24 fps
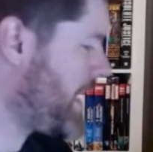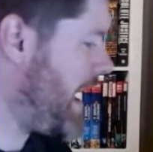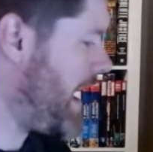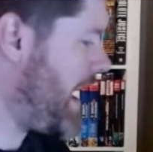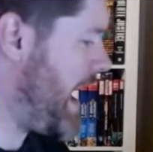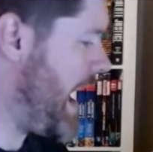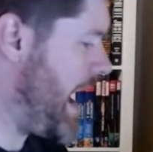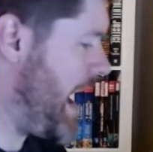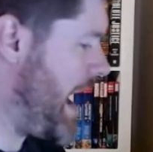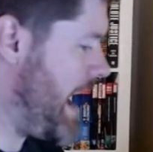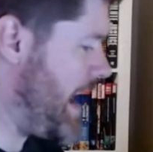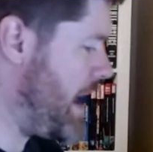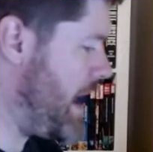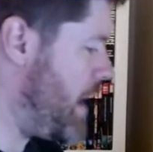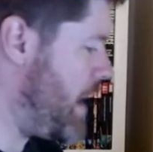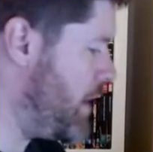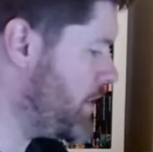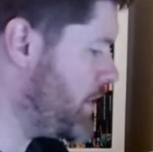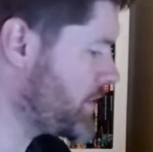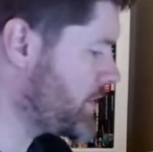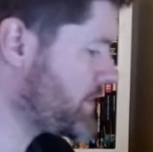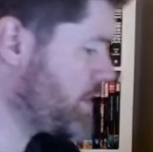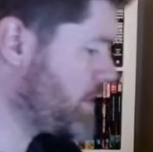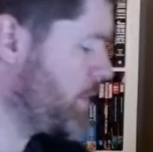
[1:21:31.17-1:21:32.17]
I
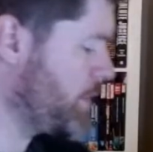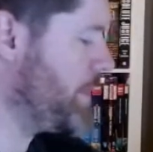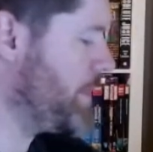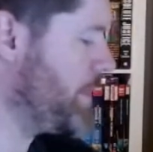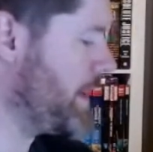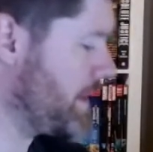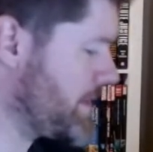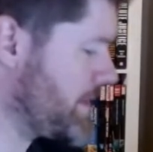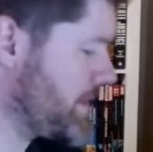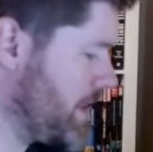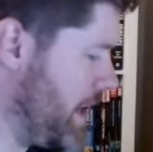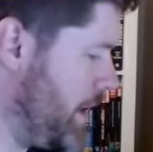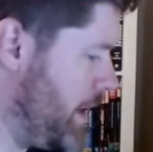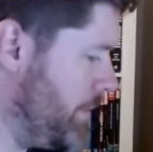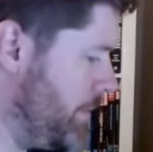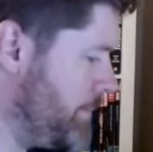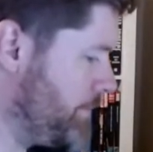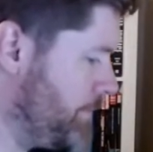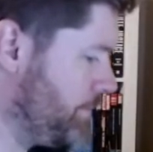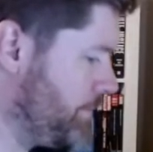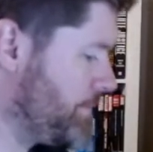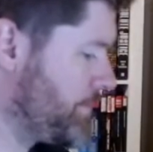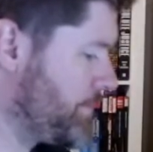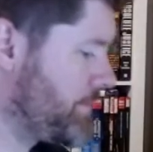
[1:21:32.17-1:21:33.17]
also picked up
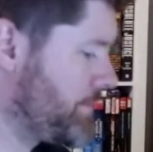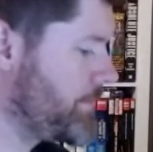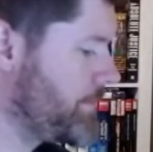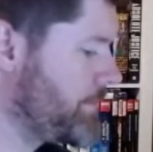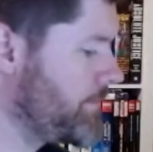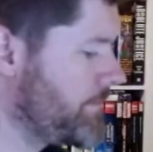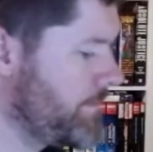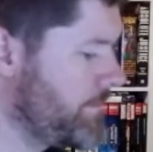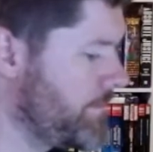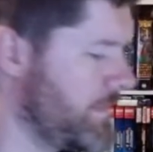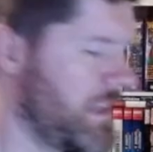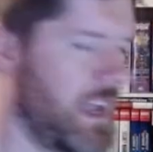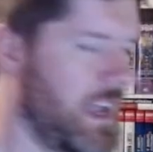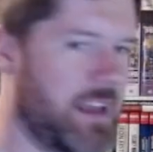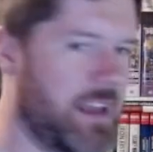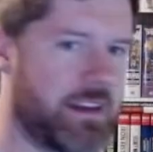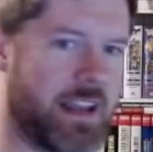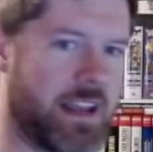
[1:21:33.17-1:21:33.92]
a